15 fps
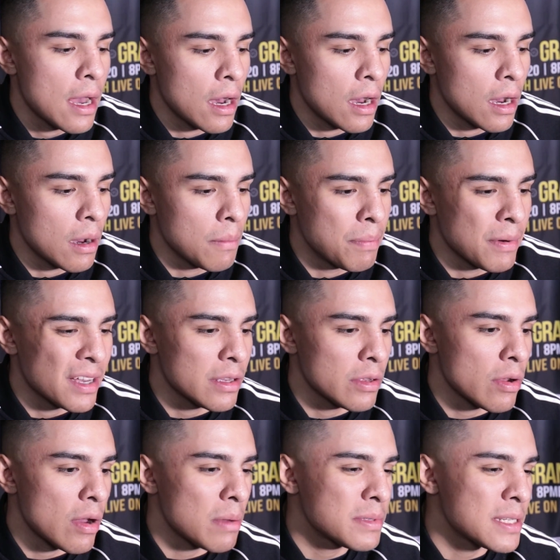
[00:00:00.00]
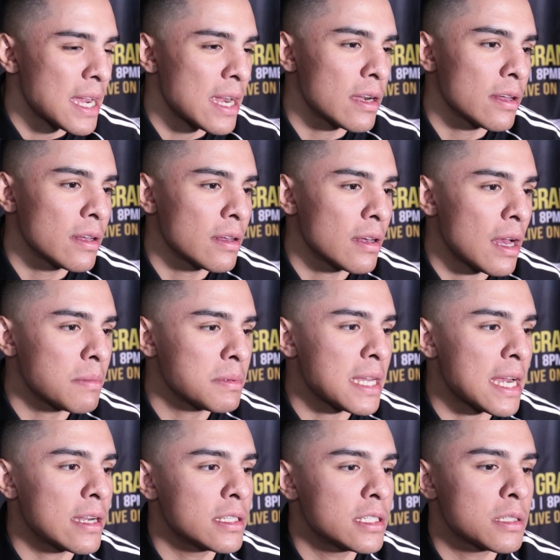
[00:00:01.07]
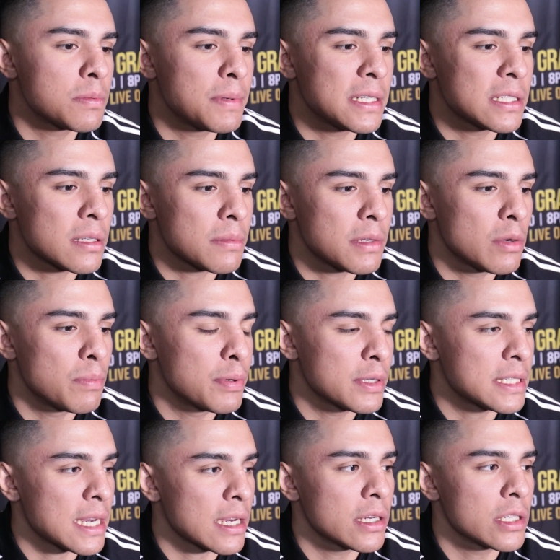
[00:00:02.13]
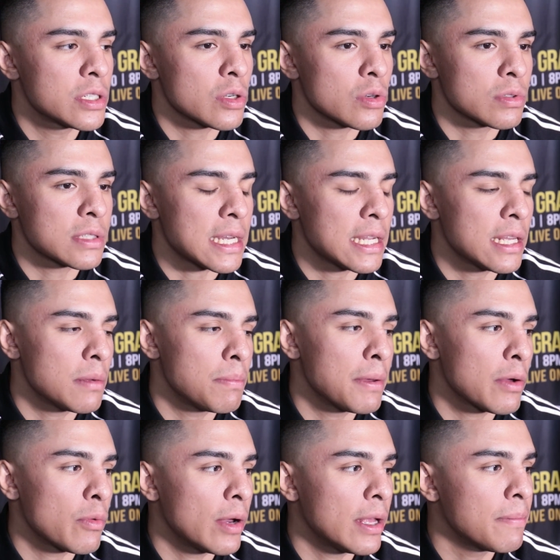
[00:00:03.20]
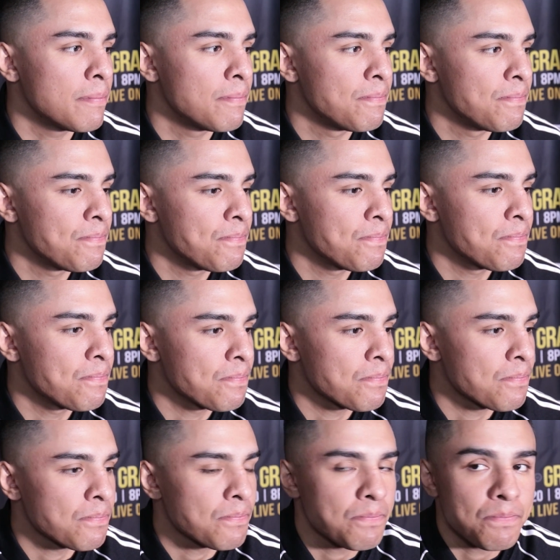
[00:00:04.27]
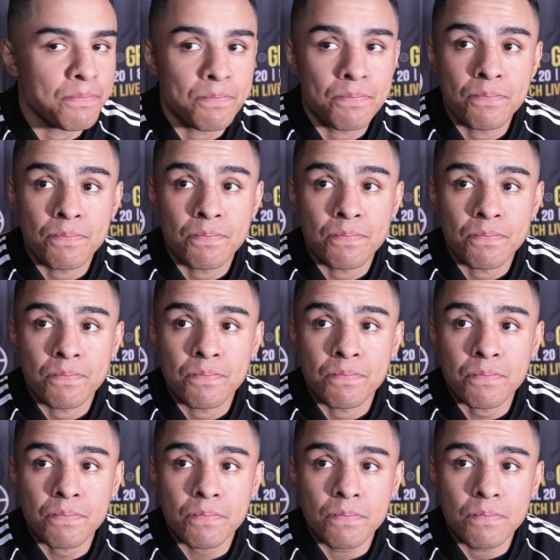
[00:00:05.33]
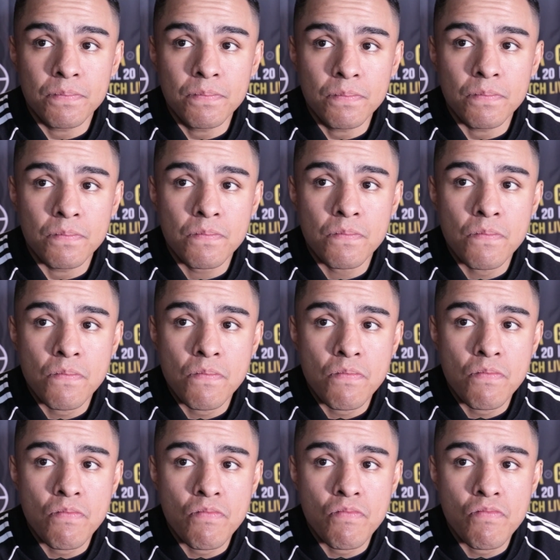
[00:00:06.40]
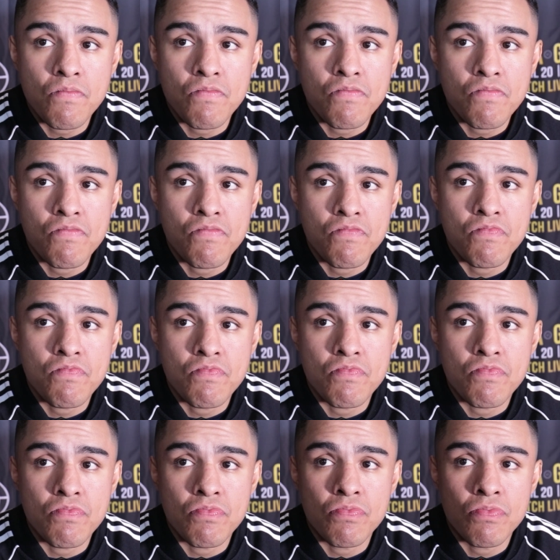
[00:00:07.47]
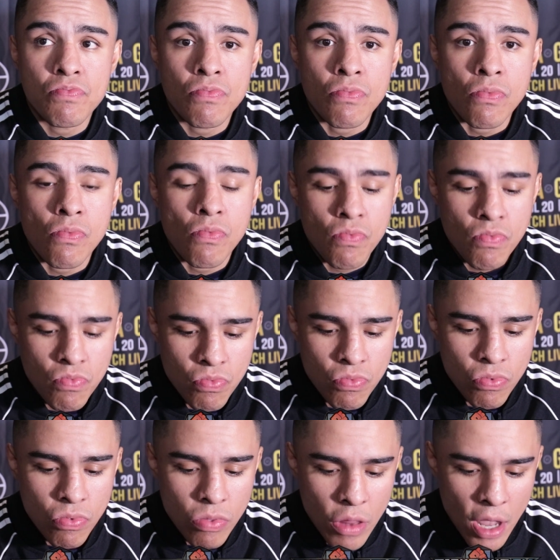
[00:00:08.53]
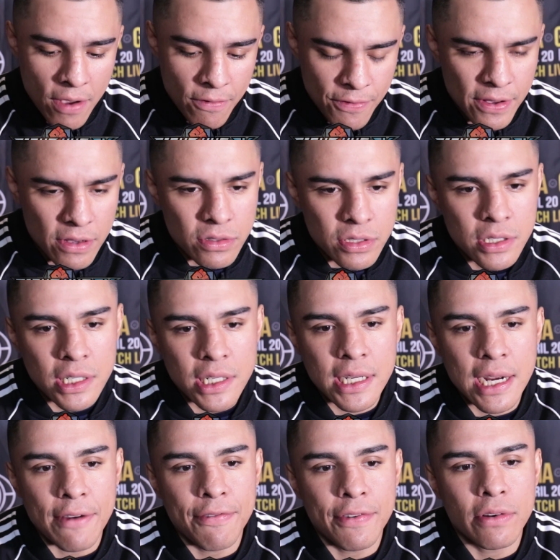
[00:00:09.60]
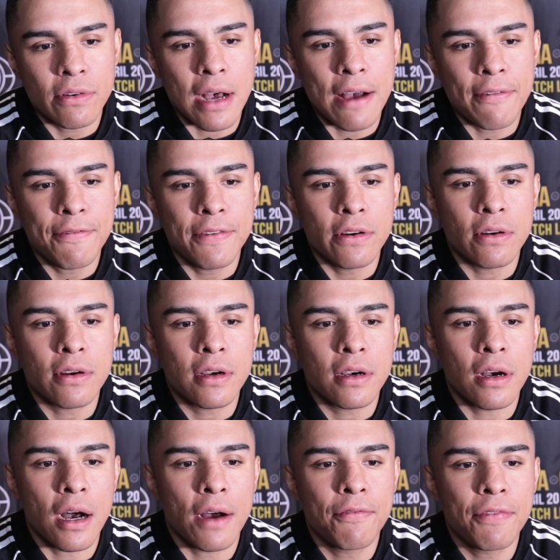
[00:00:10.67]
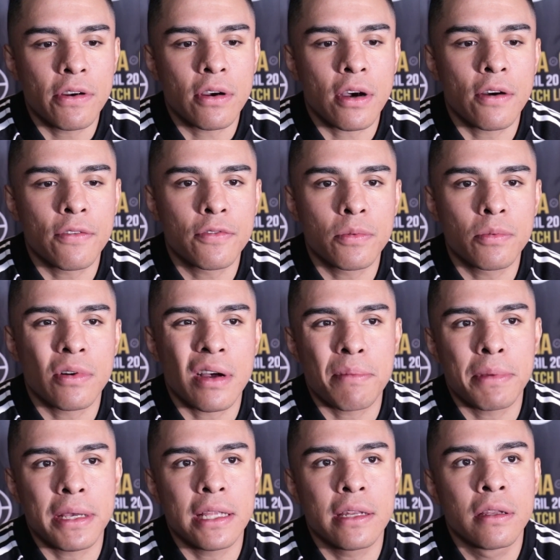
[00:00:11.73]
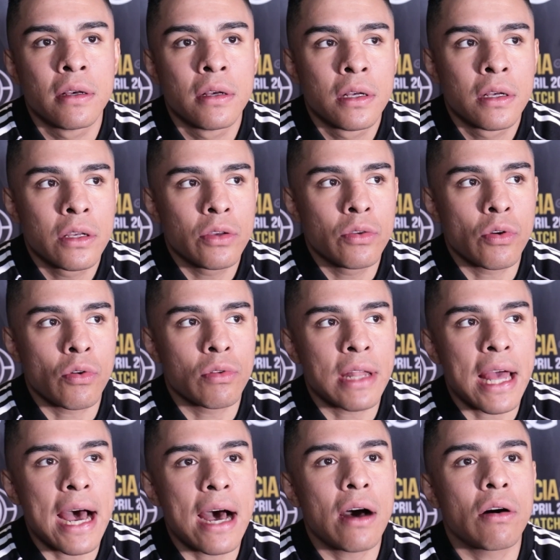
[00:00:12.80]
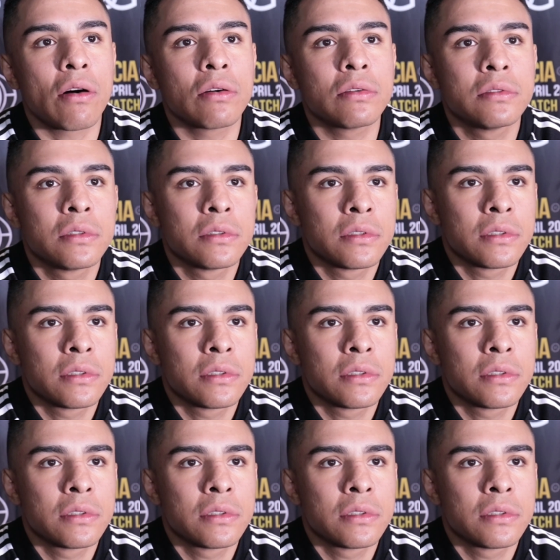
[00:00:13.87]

Uh, but you know, I'm tired of I'm tired of just being somebody who puts on good shows. I need a big win. How's your body feel with all the changes it's going through with this training camp that you just mentioned? It feels good. I feel I feel I feel comfortable. I mean, you know, now